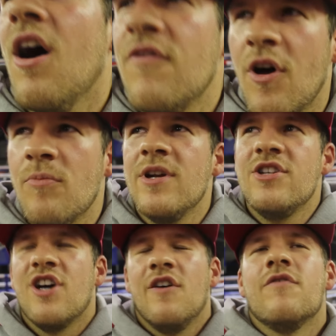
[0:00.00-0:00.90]
I've known Billy
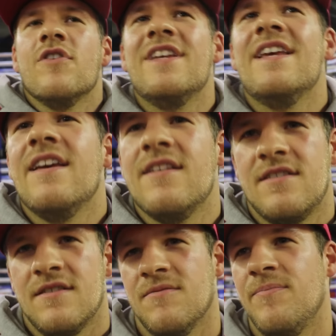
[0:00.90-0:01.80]
Joe for
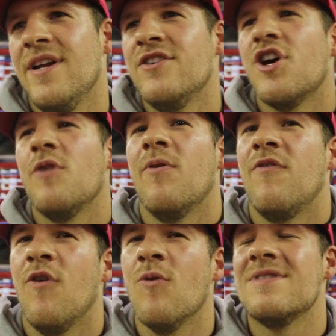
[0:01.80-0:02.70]
years. Billy Joe
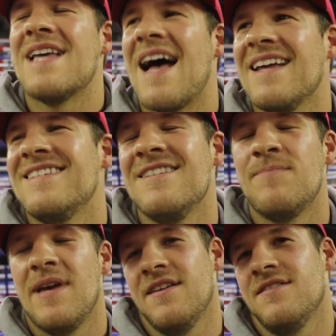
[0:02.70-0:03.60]
performs at his
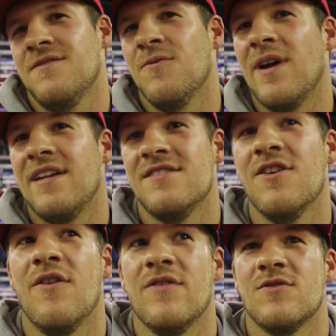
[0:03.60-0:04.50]
best when he's
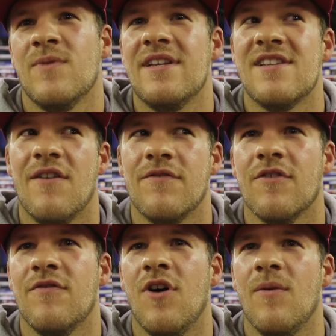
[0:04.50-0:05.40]
nervous, when he's up for
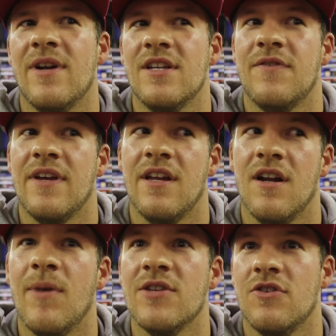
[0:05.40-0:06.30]
a fight, when he's thinking
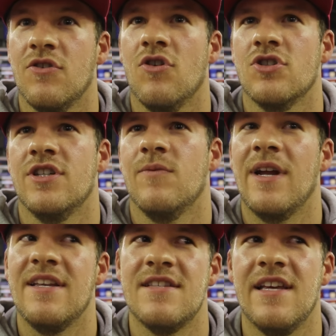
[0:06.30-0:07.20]
I'm under the cosh here,
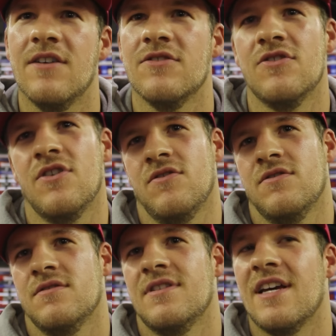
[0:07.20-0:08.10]
when he's the underdog.
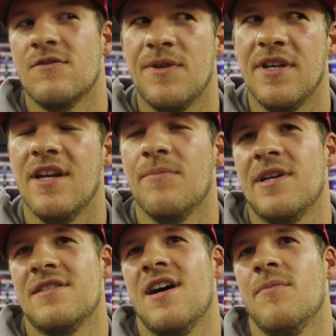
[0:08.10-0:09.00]
That's when you get the
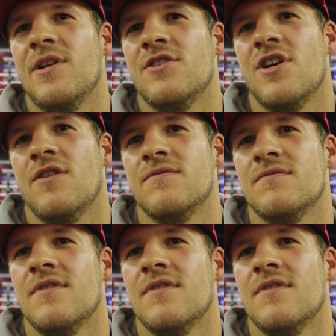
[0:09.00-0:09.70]
best out of Billy Joe.